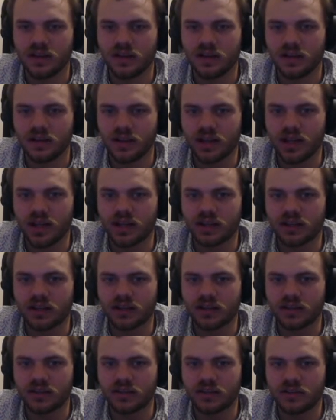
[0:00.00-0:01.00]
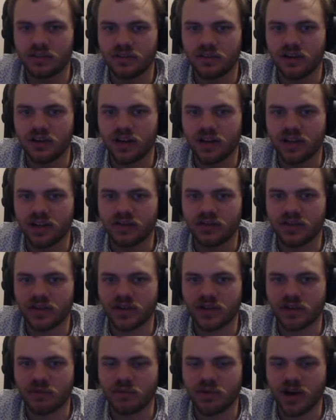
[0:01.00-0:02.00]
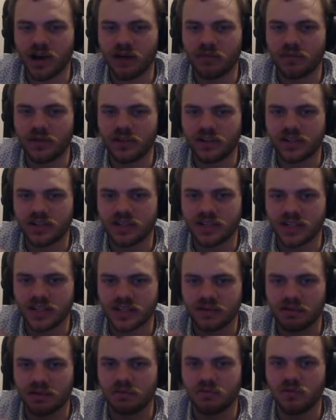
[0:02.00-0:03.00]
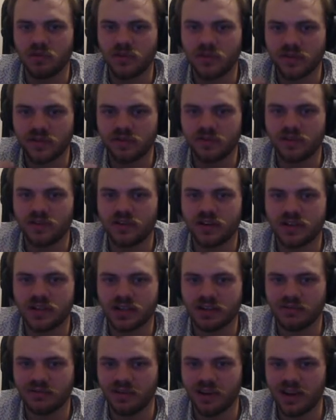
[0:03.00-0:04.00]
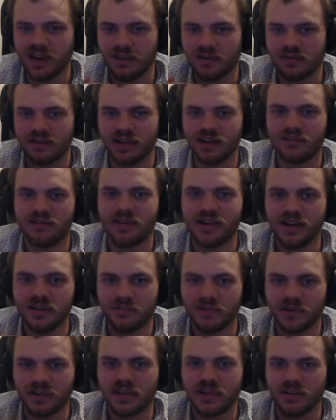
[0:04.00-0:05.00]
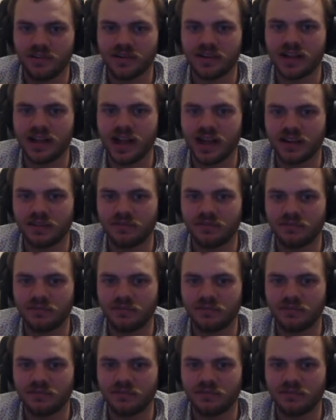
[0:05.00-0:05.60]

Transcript: Like, you know, like if you're in an apartment and you just hear someone moving furniture, like, wah, wah, wah, but you're hearing that.